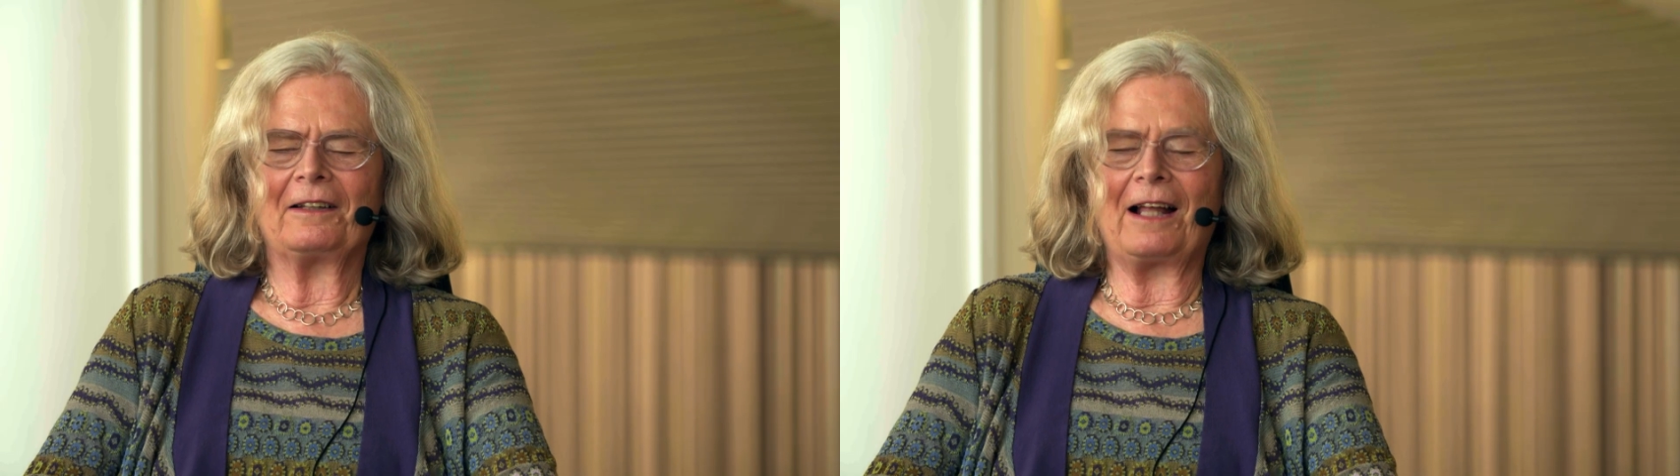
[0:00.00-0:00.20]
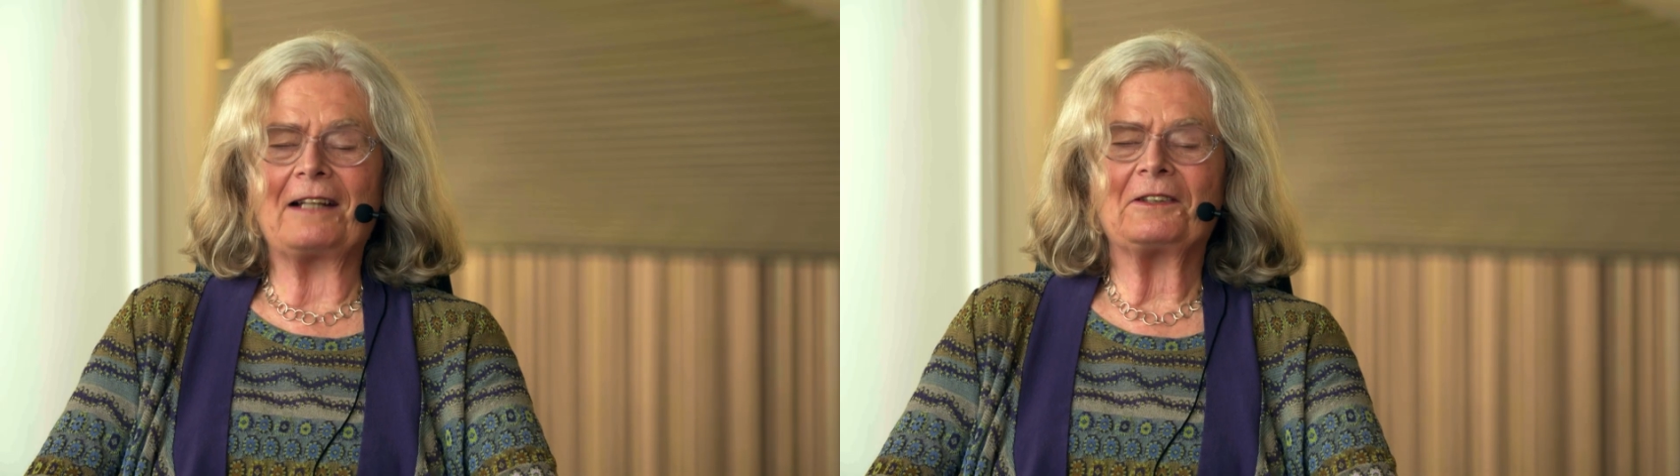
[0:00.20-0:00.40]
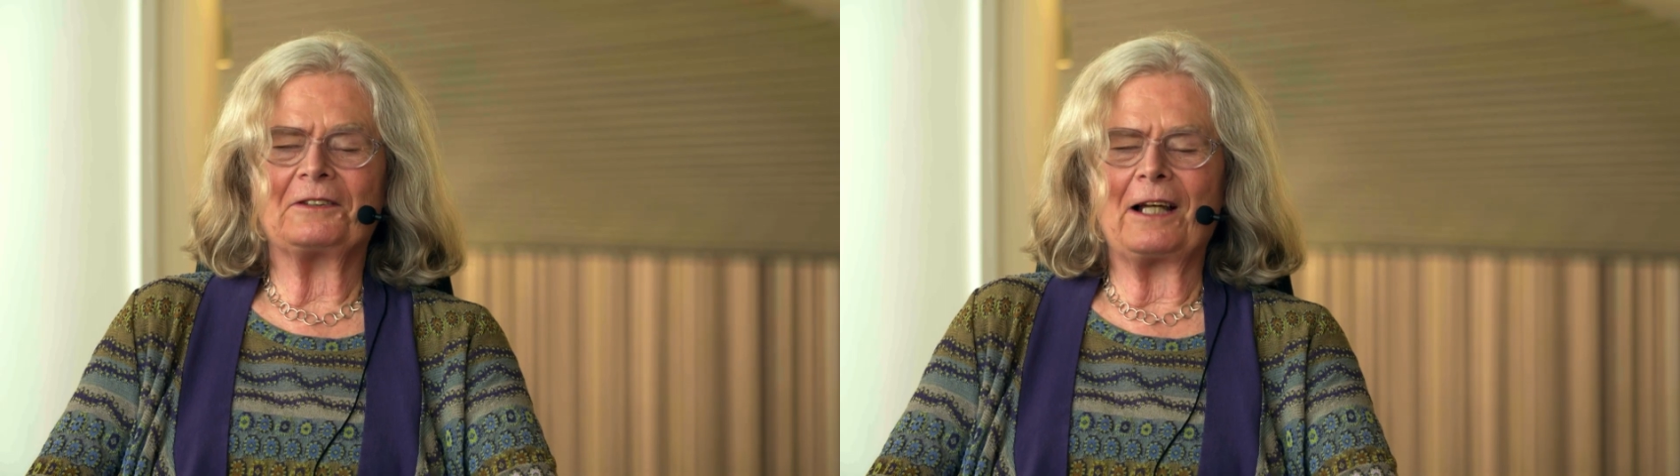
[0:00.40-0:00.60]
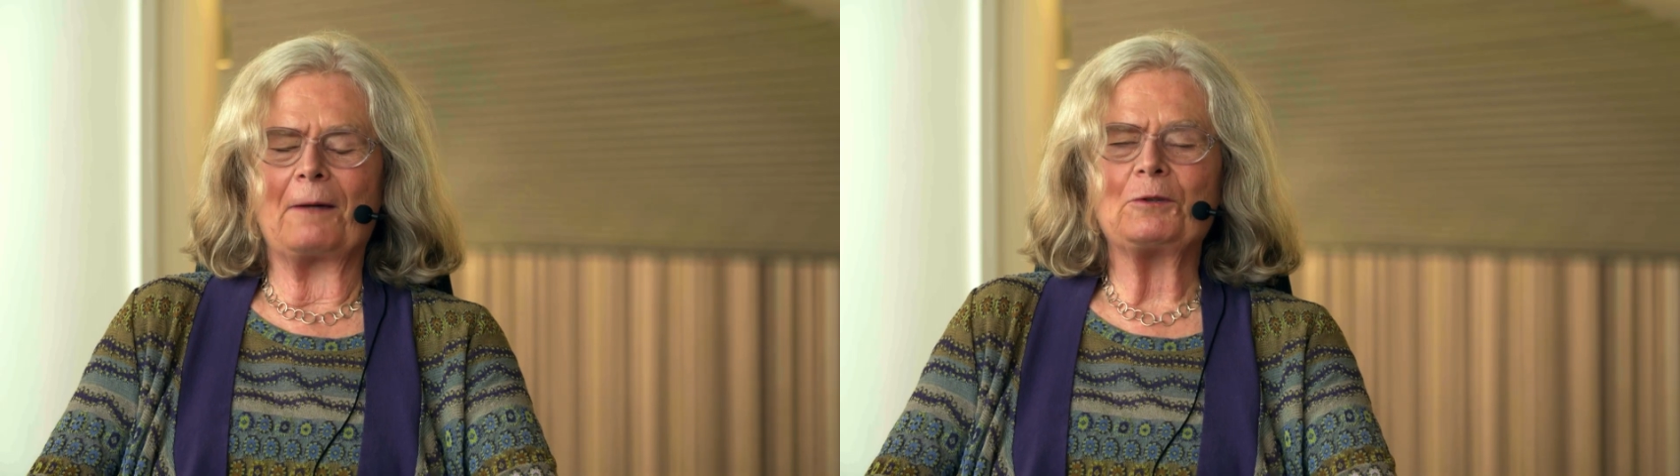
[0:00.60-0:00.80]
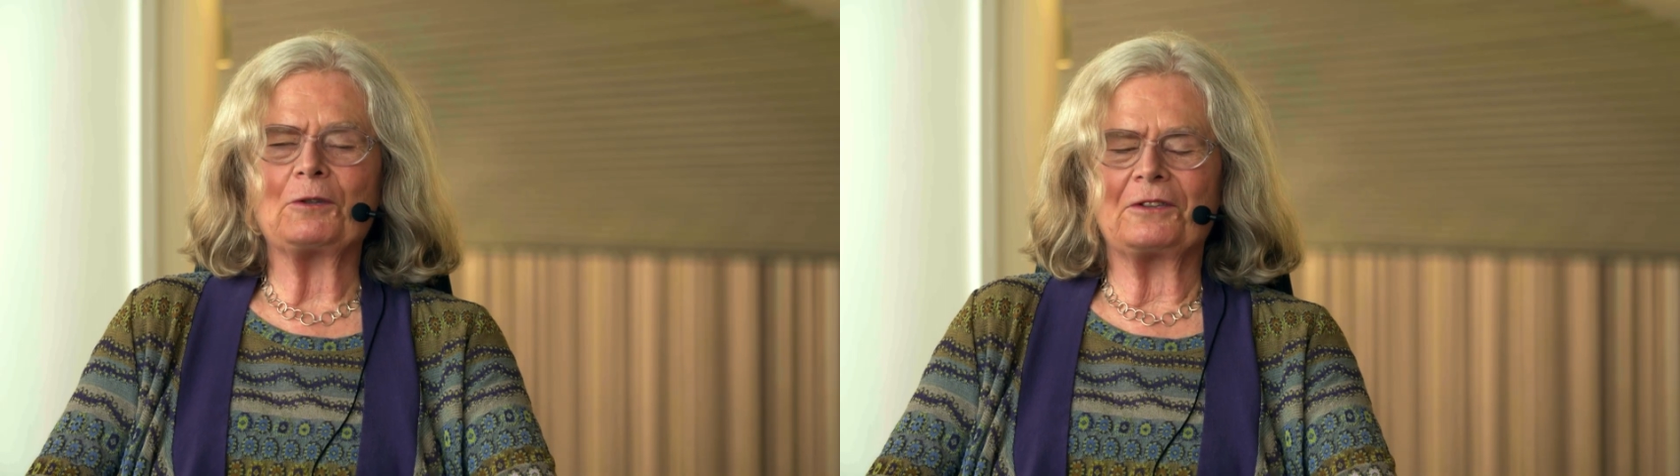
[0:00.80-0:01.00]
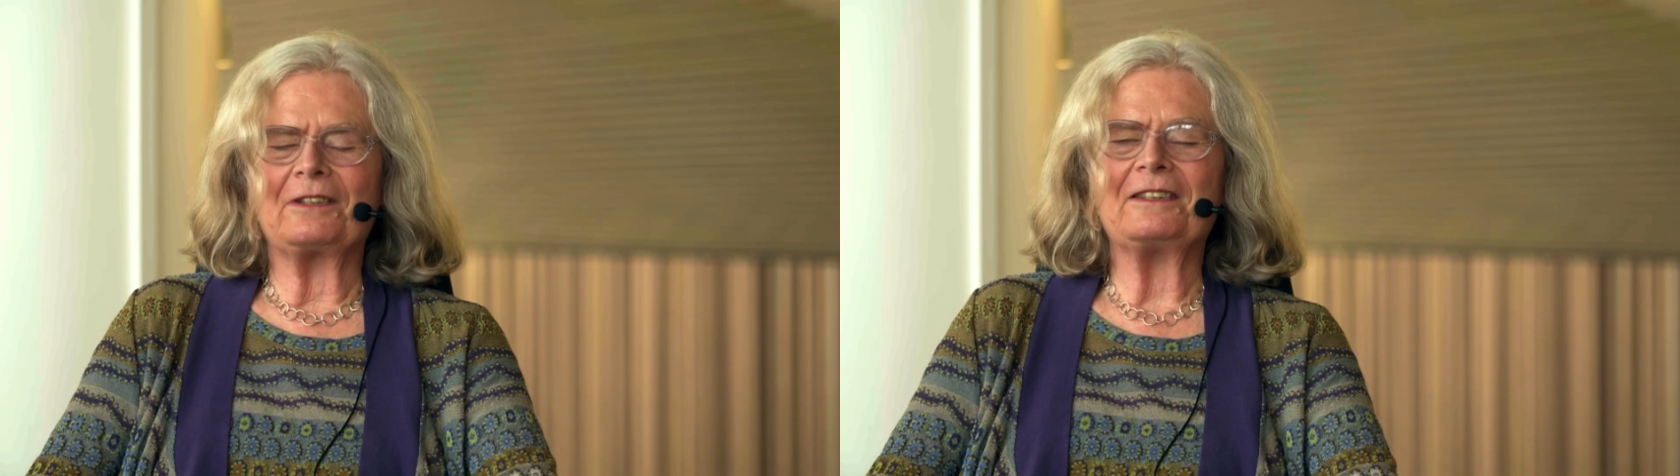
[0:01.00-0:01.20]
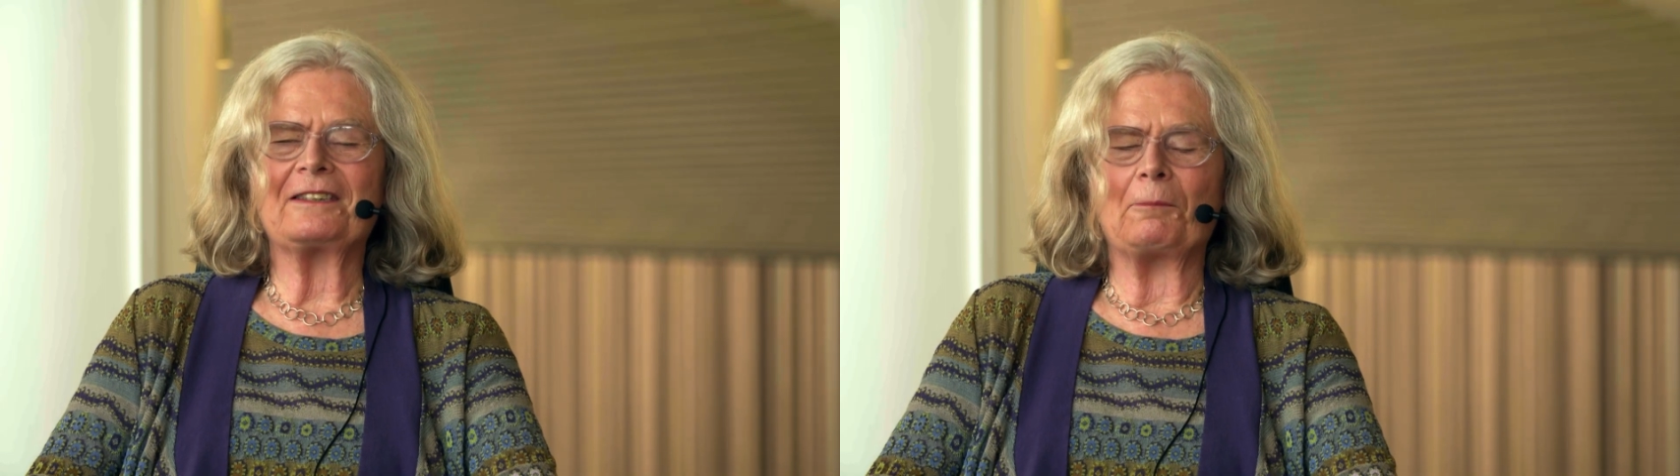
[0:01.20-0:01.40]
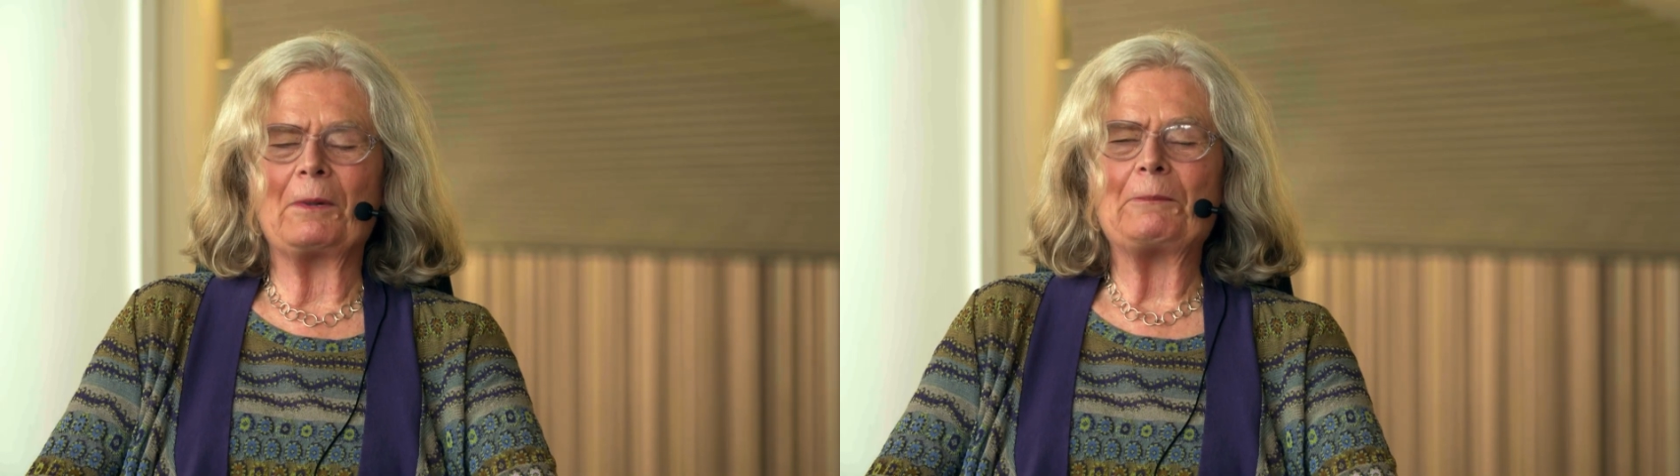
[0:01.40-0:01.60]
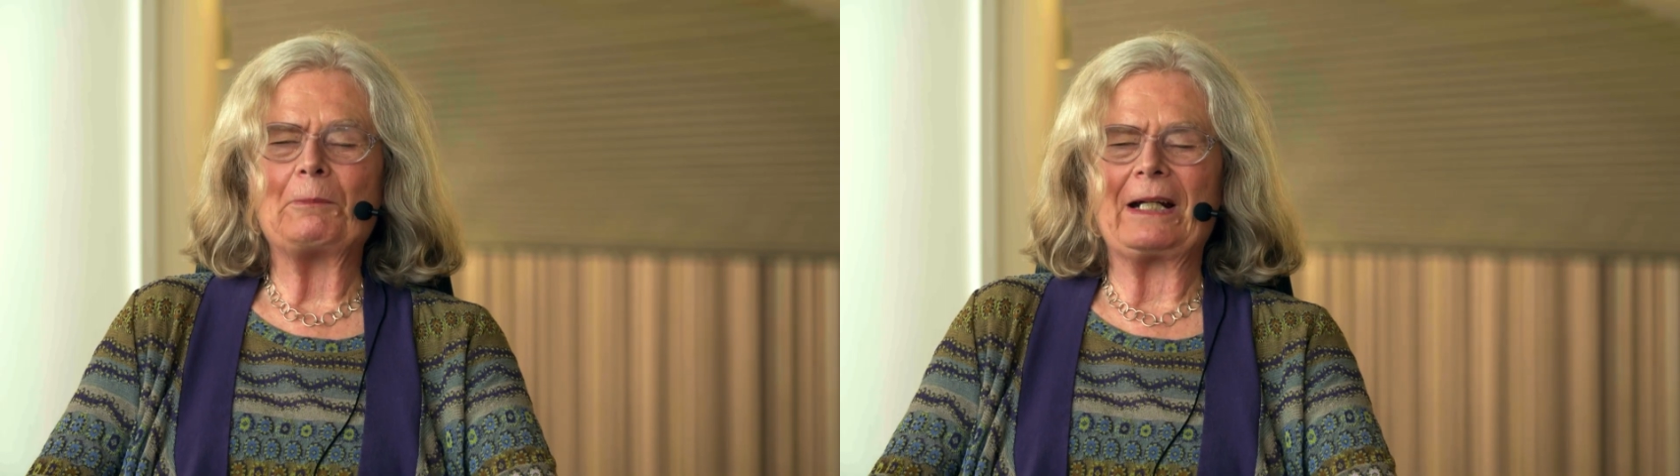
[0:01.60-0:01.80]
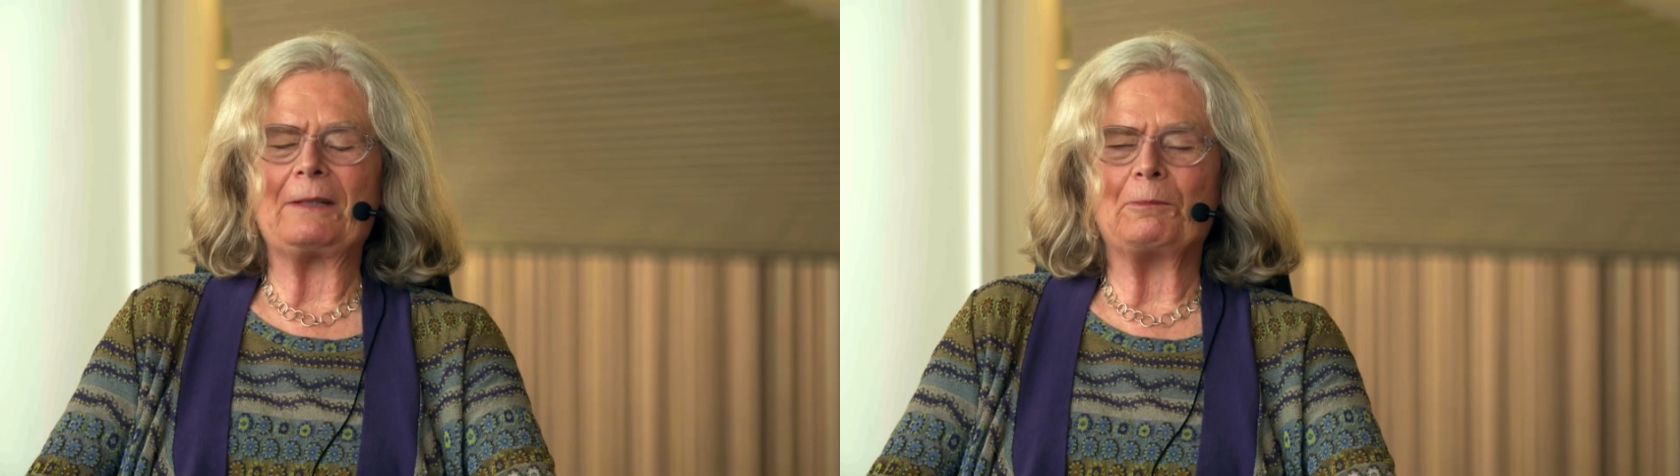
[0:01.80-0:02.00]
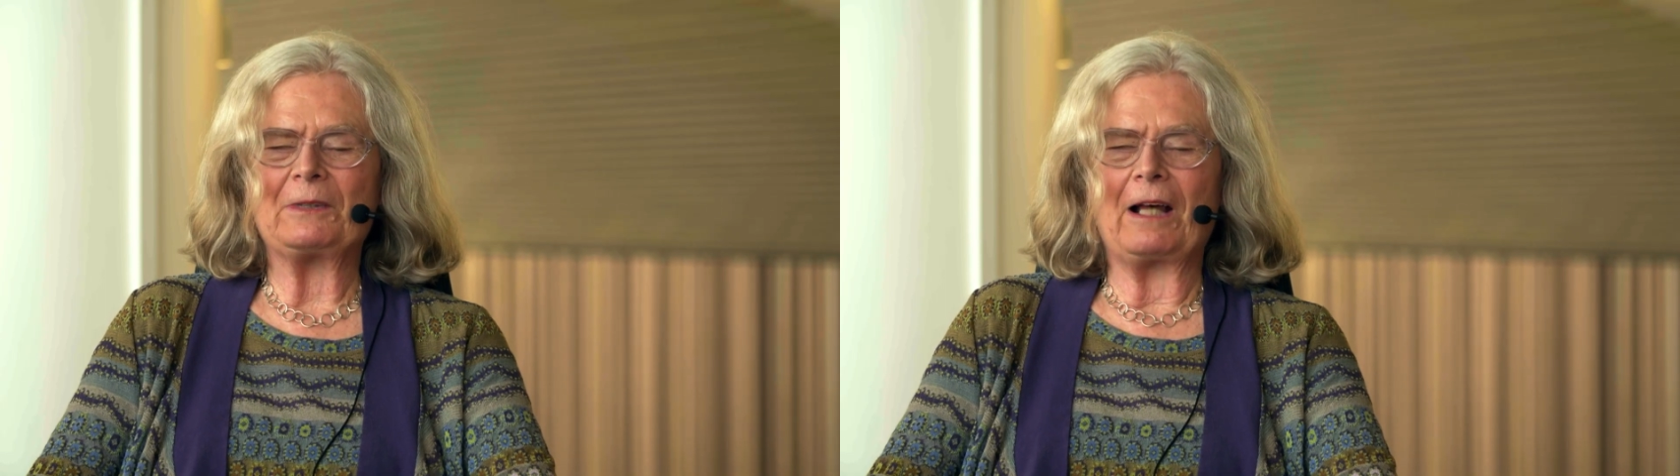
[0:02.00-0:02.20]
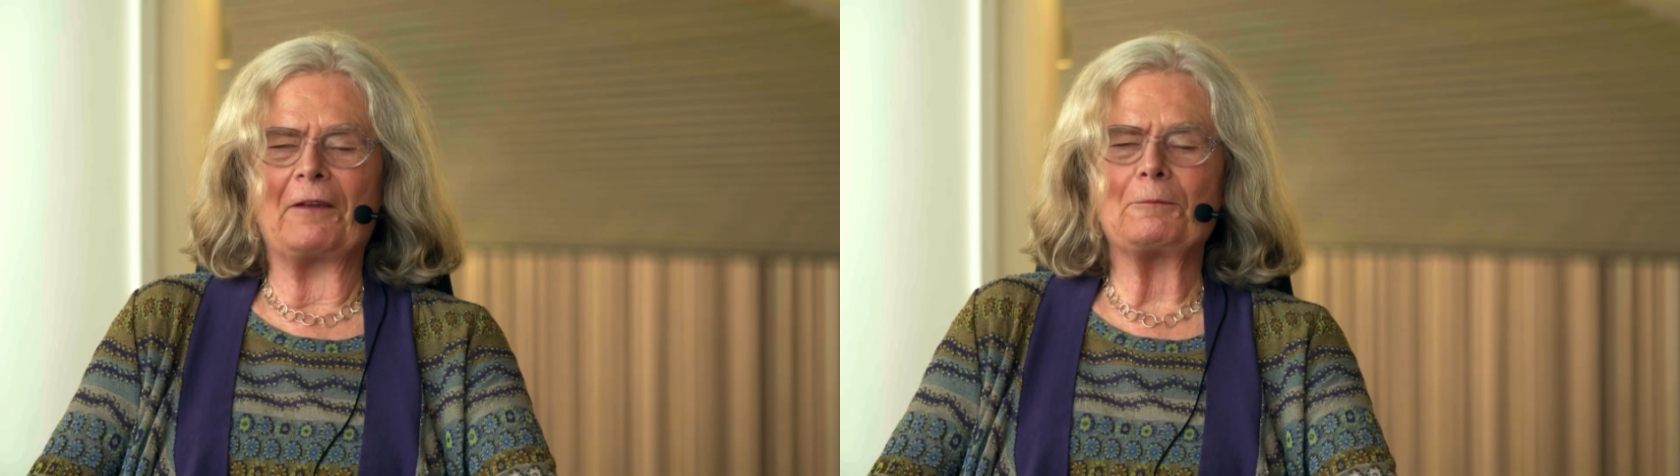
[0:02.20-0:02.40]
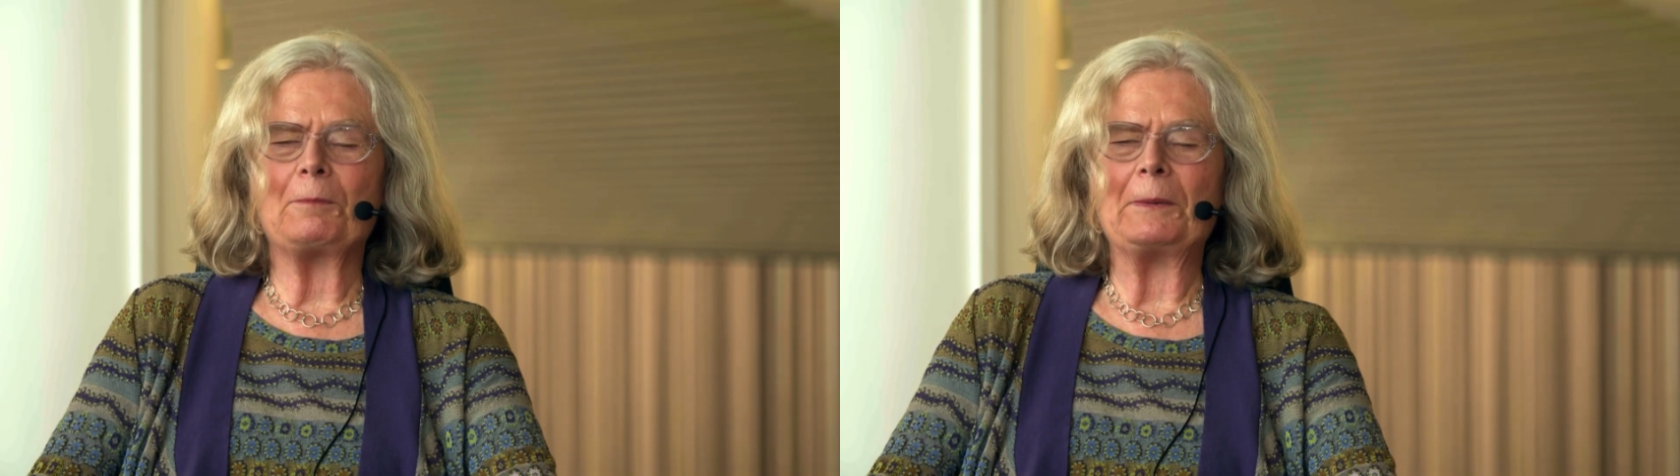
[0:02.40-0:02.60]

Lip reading: lots of times you'll see other